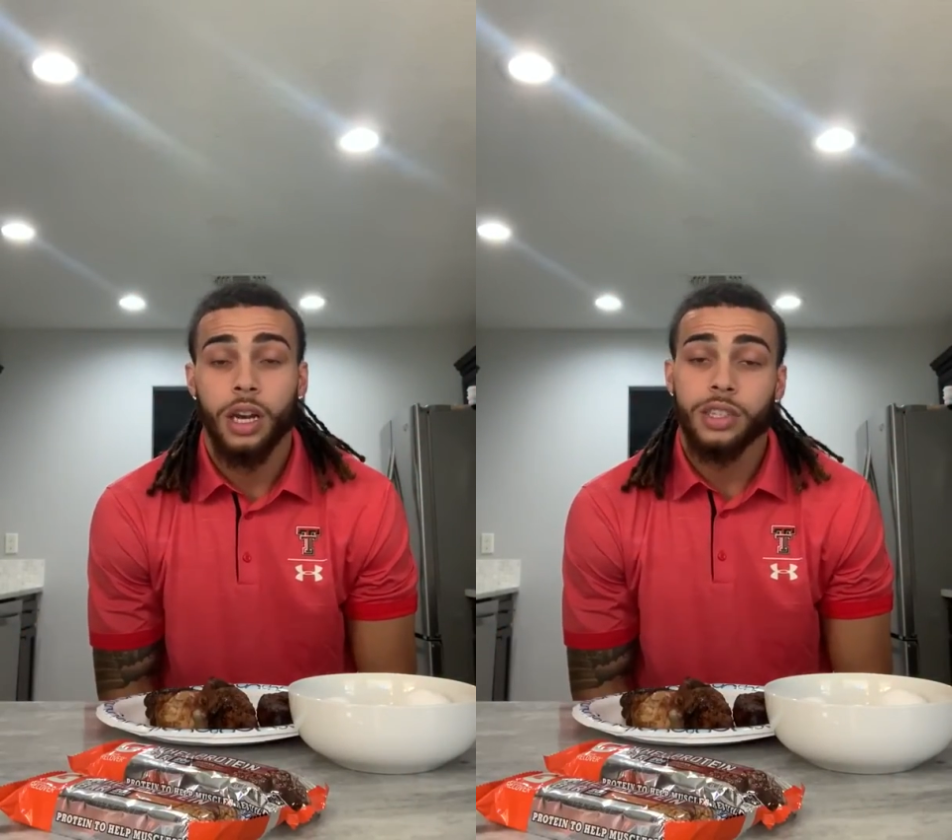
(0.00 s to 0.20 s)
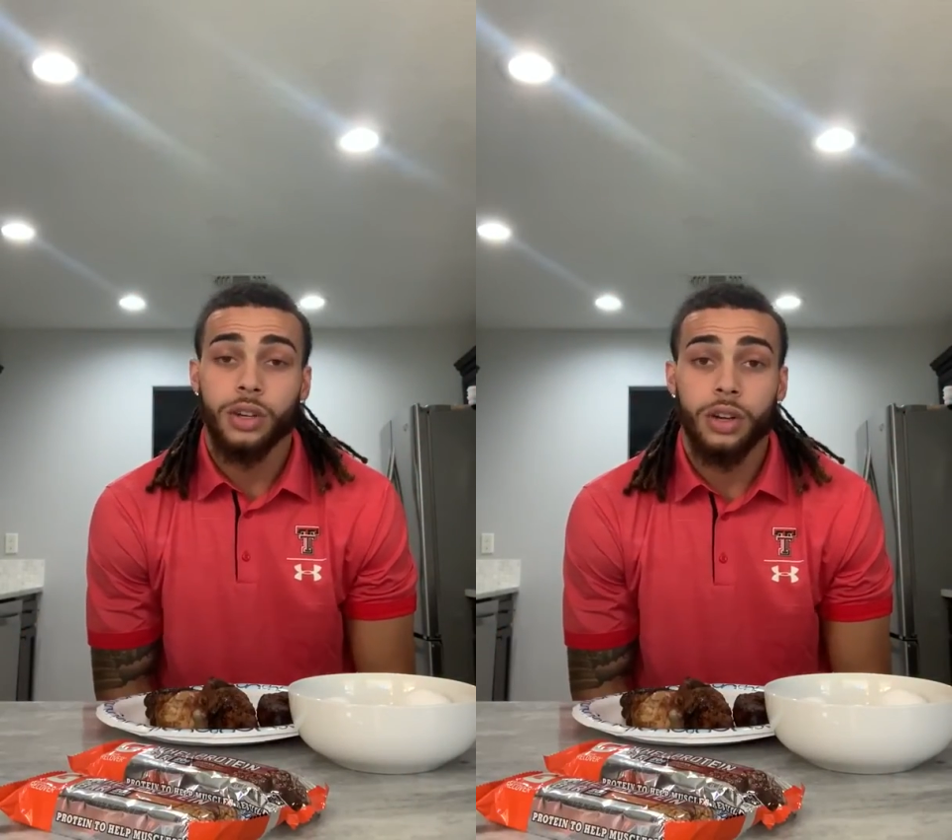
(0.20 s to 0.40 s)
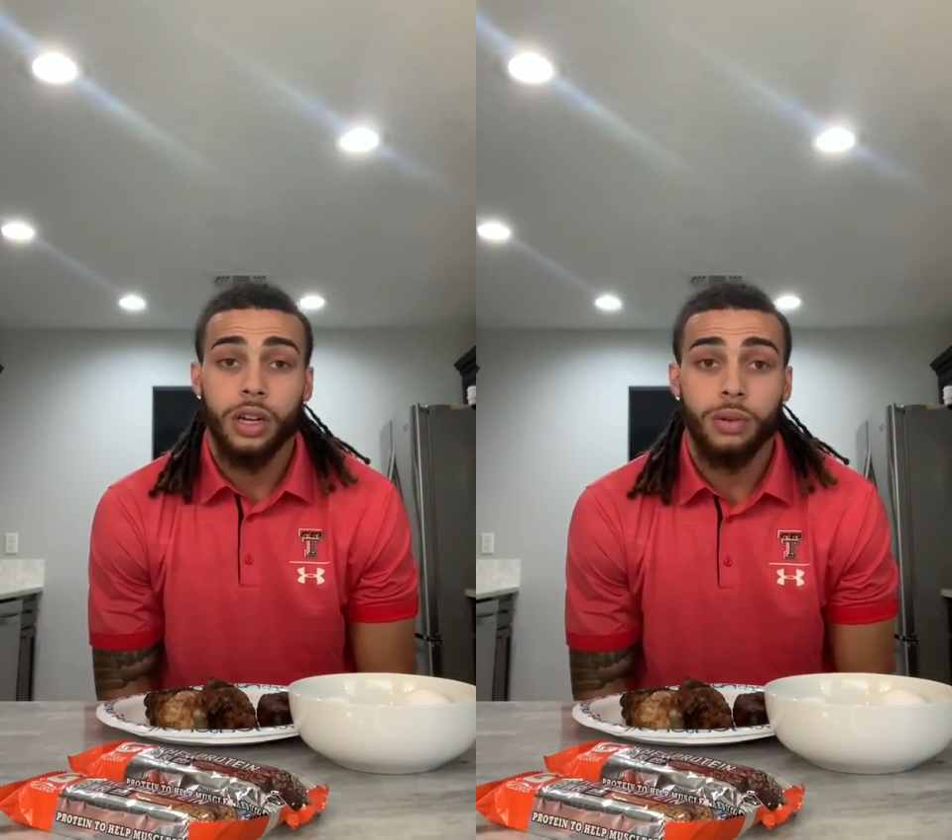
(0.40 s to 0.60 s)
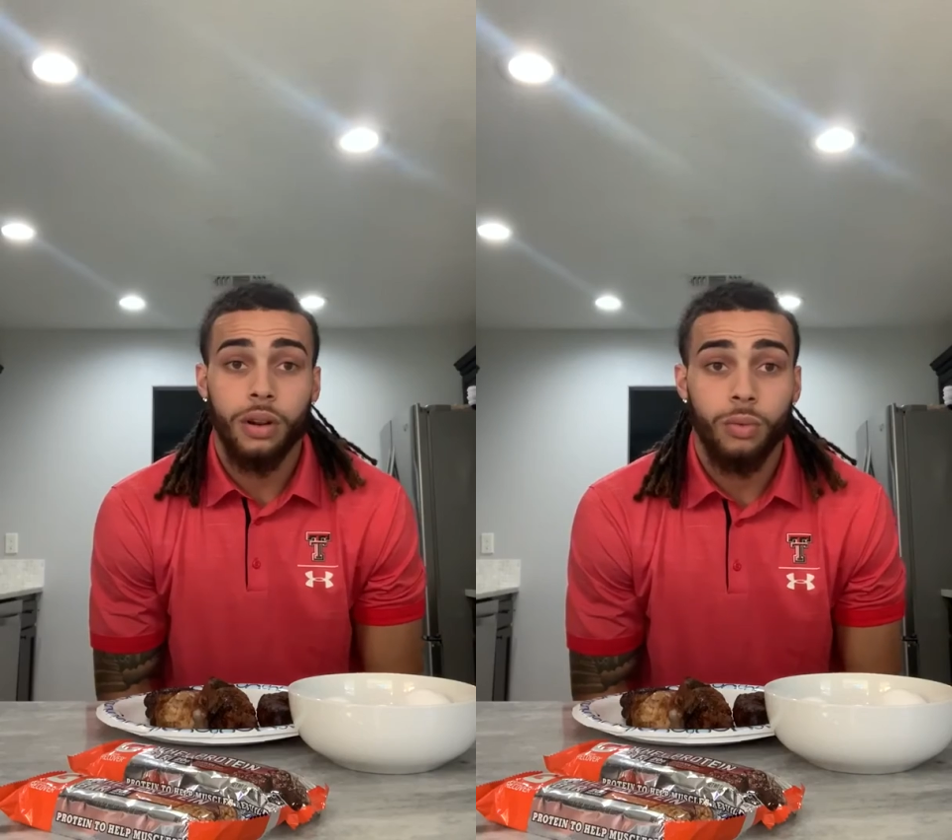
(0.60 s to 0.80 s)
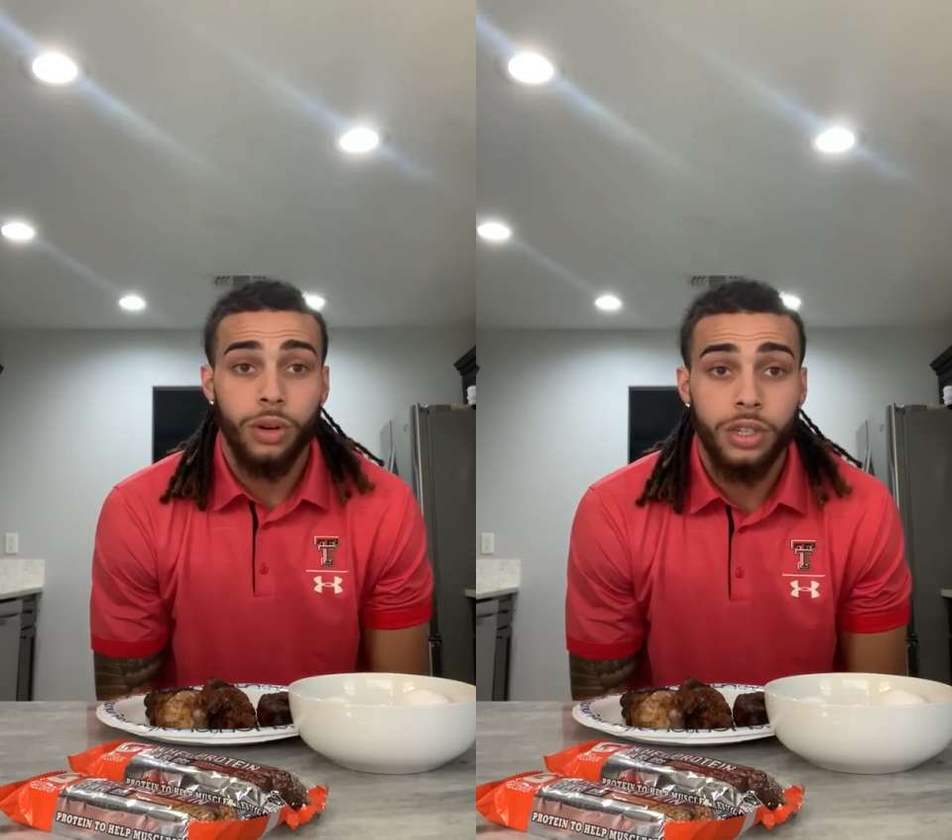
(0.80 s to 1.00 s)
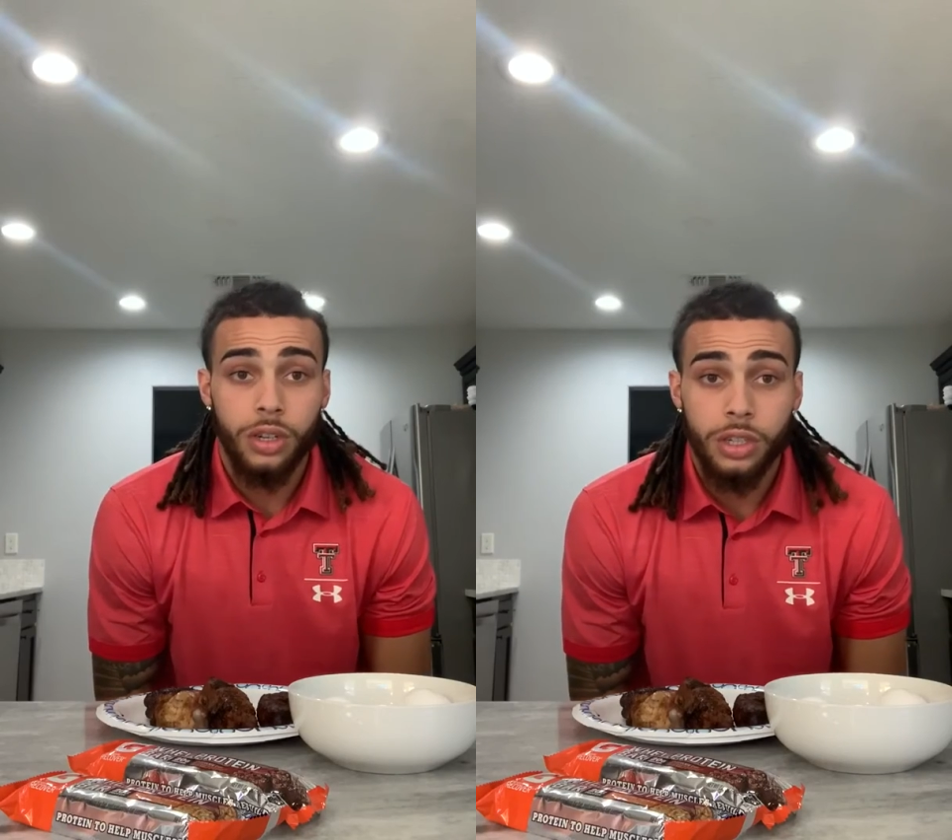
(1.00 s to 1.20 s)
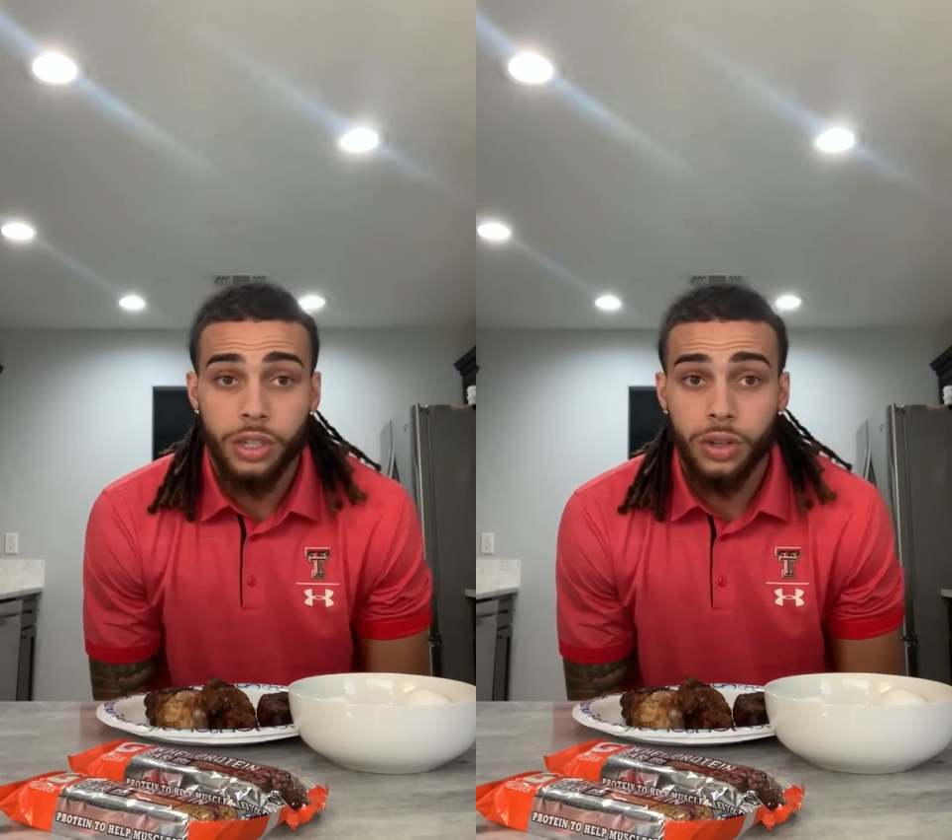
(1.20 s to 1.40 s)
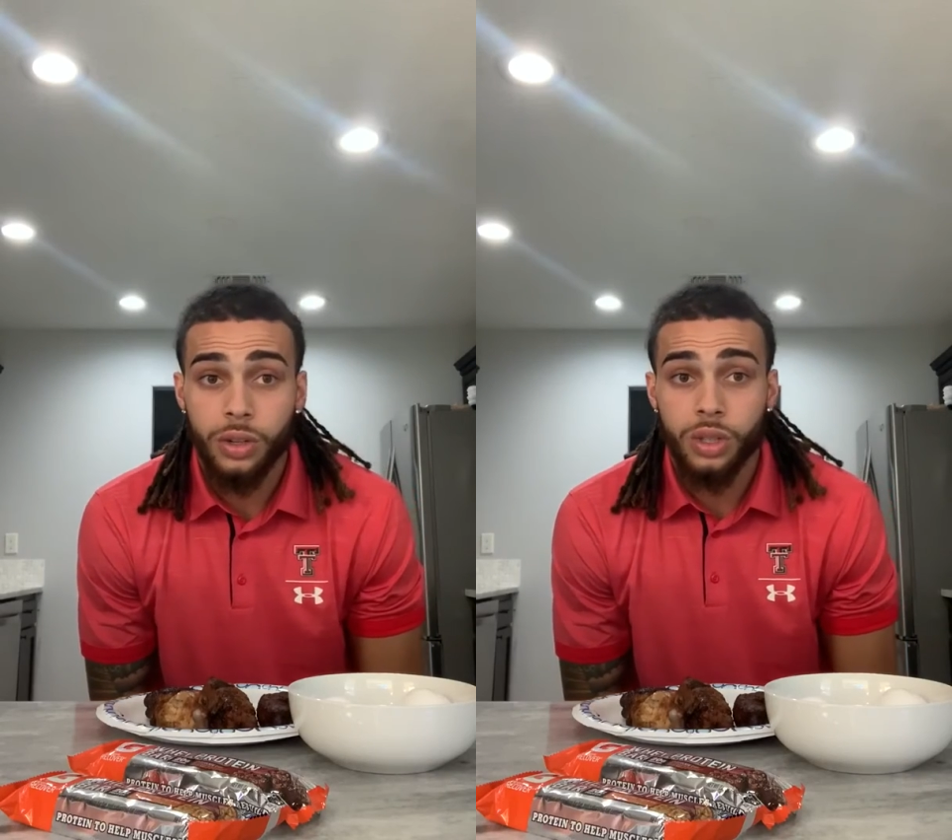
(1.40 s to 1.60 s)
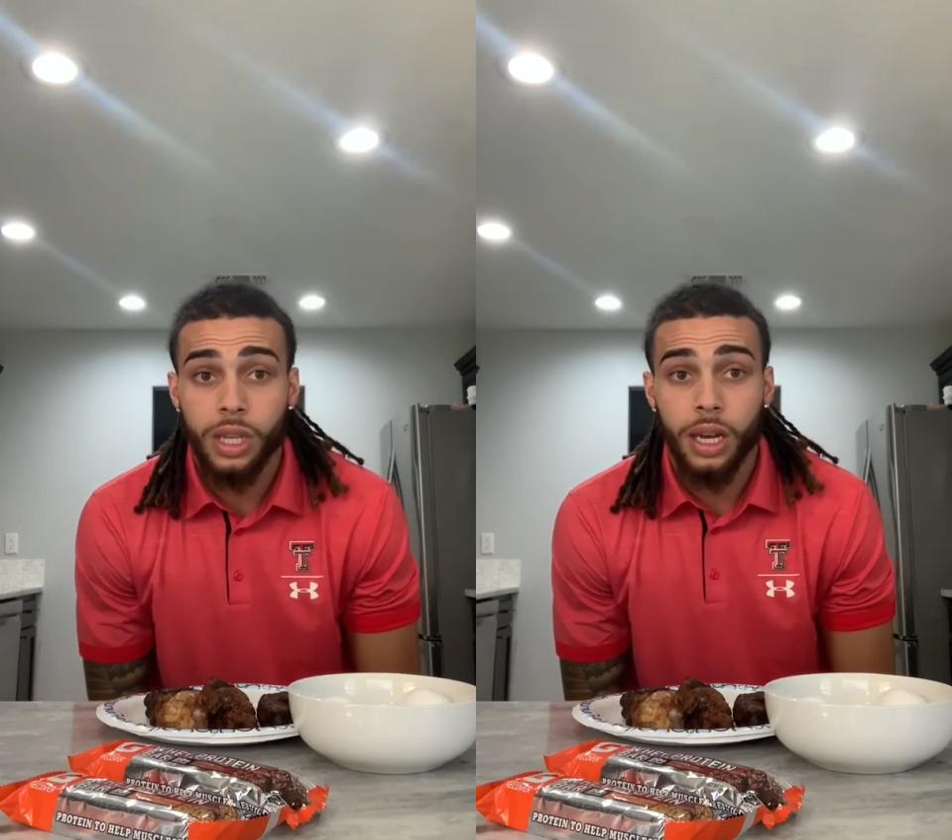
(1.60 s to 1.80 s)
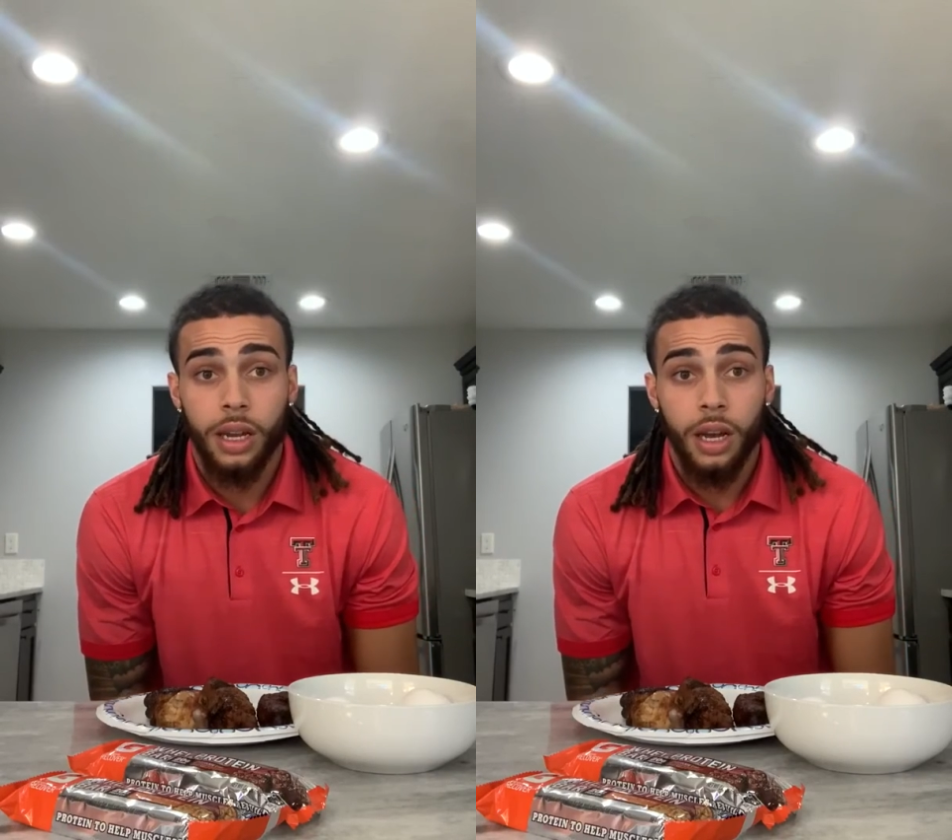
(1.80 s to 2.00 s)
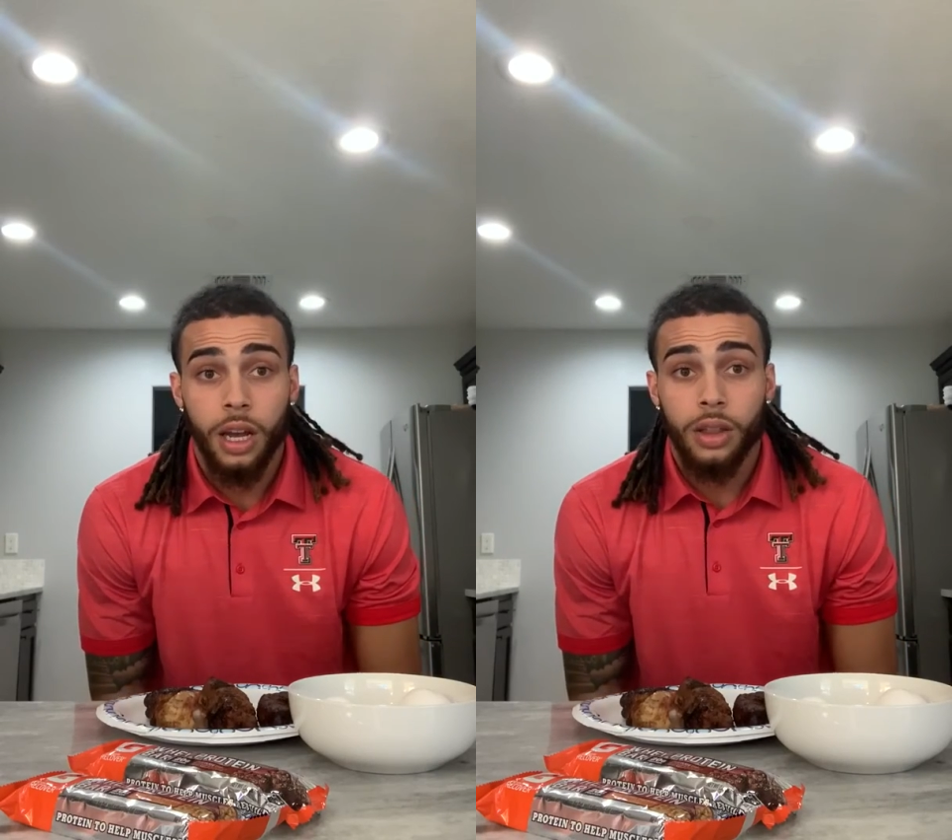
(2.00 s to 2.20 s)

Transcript: So in research shows that